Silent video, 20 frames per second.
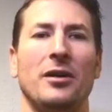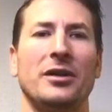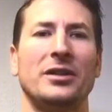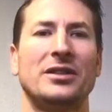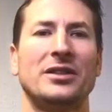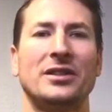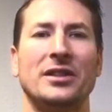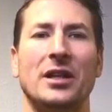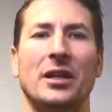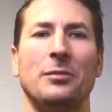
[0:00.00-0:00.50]

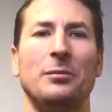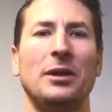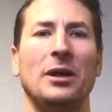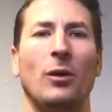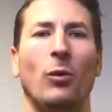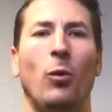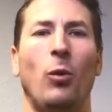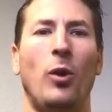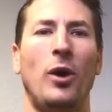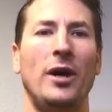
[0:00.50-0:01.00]
This is going to be
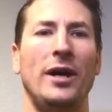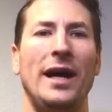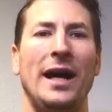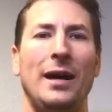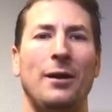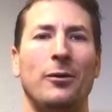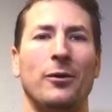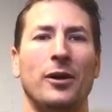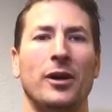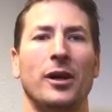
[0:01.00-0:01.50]
a one
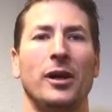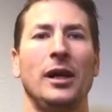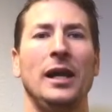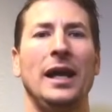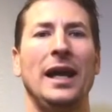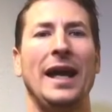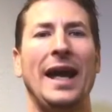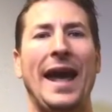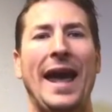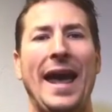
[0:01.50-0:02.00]
hour
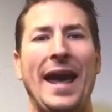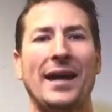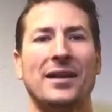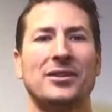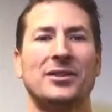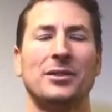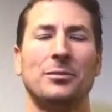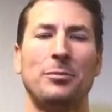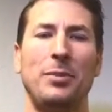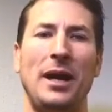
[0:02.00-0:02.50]

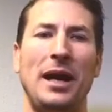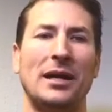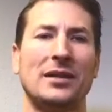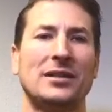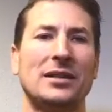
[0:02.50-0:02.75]
action-packed